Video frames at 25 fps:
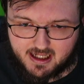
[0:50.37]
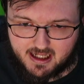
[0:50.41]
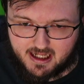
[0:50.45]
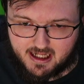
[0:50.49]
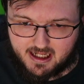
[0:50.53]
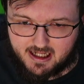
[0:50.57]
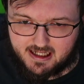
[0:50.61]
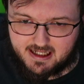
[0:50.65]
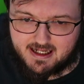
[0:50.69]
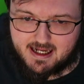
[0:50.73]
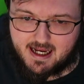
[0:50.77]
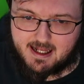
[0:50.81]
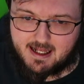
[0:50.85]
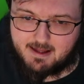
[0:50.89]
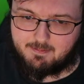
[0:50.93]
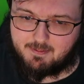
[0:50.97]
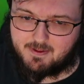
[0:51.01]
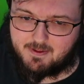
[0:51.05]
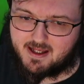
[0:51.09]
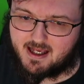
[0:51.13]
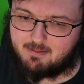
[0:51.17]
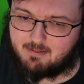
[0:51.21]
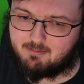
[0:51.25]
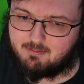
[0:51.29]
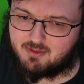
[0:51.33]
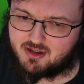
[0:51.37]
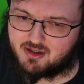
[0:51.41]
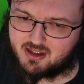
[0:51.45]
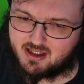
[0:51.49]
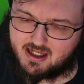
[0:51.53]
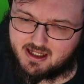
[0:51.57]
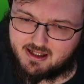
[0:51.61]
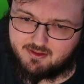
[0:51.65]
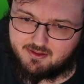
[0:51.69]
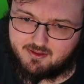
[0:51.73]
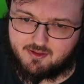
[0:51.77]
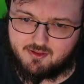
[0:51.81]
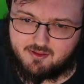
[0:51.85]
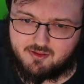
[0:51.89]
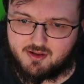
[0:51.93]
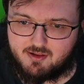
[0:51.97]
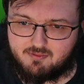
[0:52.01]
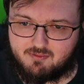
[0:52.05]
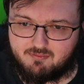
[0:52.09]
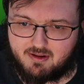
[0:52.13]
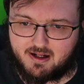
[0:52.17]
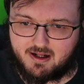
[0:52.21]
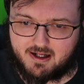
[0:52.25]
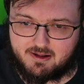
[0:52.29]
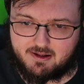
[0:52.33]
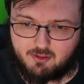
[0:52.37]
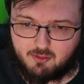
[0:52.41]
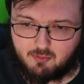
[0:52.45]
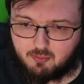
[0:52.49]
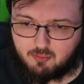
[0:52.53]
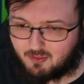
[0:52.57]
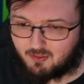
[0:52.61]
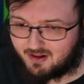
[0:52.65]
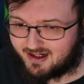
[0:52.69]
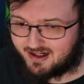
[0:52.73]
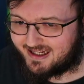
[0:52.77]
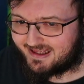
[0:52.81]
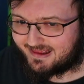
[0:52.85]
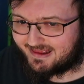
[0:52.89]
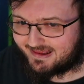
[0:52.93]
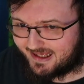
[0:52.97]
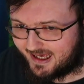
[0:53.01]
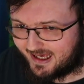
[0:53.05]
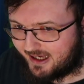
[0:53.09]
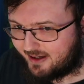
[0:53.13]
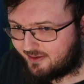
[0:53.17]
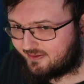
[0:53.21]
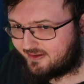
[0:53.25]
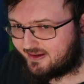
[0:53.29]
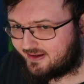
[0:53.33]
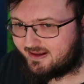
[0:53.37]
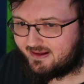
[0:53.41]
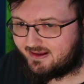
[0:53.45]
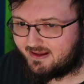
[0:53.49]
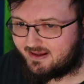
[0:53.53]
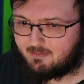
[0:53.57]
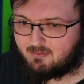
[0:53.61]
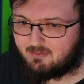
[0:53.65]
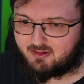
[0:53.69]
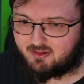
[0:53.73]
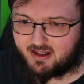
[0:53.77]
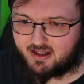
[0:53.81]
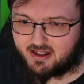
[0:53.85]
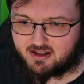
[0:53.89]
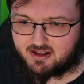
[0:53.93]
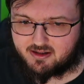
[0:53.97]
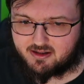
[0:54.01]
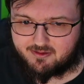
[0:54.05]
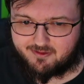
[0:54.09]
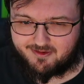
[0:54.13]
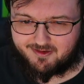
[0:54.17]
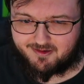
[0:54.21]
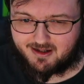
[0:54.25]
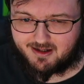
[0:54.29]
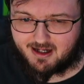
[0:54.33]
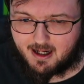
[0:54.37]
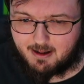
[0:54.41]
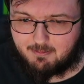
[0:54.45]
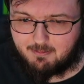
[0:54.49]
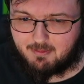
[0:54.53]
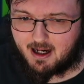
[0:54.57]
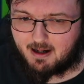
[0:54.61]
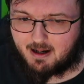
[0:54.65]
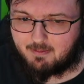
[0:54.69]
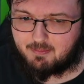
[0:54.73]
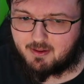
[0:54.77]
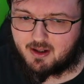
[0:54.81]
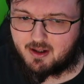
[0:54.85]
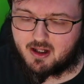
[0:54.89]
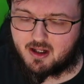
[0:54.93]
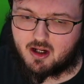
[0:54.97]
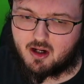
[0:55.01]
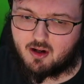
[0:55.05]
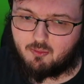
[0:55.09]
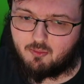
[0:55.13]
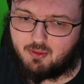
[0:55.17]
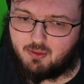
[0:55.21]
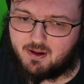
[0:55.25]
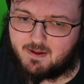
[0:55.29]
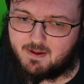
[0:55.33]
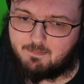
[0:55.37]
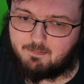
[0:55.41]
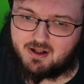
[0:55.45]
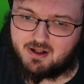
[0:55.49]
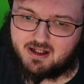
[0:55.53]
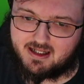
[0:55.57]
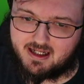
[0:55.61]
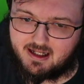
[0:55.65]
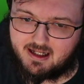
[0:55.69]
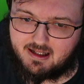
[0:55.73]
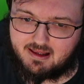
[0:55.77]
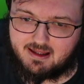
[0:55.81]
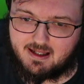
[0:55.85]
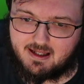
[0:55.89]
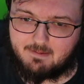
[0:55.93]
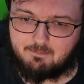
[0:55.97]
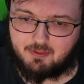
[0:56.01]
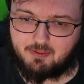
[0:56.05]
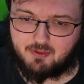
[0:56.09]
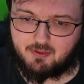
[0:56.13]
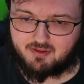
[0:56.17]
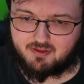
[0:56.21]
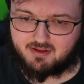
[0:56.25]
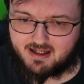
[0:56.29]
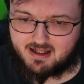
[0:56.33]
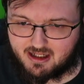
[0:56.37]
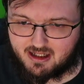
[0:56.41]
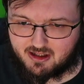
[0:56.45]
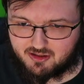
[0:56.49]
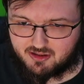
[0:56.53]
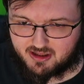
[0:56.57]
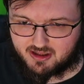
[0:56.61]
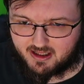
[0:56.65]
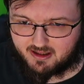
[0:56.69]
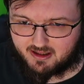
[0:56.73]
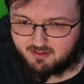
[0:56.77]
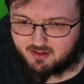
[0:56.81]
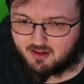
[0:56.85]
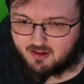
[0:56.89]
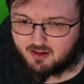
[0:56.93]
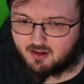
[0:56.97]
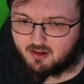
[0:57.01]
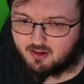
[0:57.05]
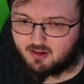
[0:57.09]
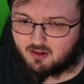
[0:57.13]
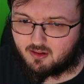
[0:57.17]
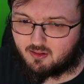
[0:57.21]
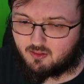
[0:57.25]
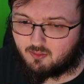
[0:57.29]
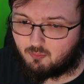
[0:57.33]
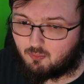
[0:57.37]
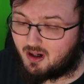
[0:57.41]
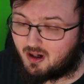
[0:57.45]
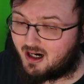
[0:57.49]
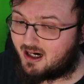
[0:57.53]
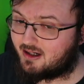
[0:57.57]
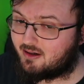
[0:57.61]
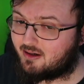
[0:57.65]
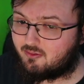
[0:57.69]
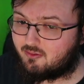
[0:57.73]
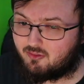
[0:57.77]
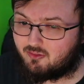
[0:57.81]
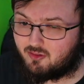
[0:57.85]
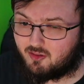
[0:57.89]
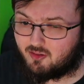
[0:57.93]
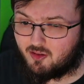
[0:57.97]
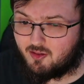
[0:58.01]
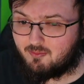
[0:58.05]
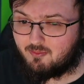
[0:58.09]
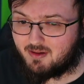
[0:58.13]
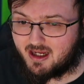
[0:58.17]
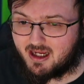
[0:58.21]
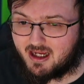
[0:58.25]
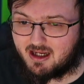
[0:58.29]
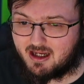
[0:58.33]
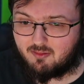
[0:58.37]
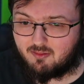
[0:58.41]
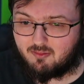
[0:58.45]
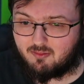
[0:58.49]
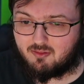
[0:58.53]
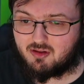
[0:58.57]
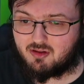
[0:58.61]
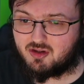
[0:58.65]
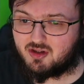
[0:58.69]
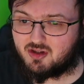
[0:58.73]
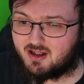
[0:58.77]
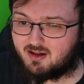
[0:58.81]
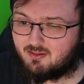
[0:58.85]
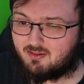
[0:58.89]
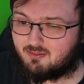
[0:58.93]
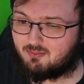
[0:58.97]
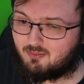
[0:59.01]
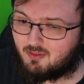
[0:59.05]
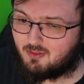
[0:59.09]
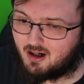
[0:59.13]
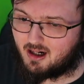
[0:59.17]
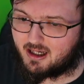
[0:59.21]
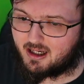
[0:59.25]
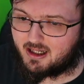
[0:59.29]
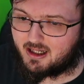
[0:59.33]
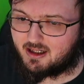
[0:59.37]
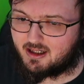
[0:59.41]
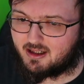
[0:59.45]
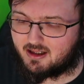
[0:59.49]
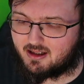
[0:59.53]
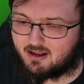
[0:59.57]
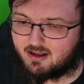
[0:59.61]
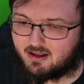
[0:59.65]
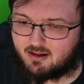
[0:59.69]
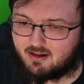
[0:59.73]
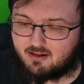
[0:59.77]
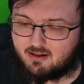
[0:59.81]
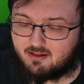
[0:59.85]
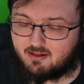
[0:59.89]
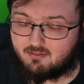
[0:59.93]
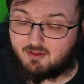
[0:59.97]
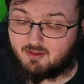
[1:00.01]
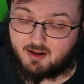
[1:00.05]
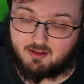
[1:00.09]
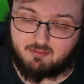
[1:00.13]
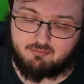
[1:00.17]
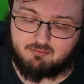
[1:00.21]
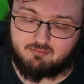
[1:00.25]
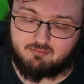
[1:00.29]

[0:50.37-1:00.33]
ESPN machines usually run 20,000 simulations to come up with predicted percentages. Water zoomed in on just one, well,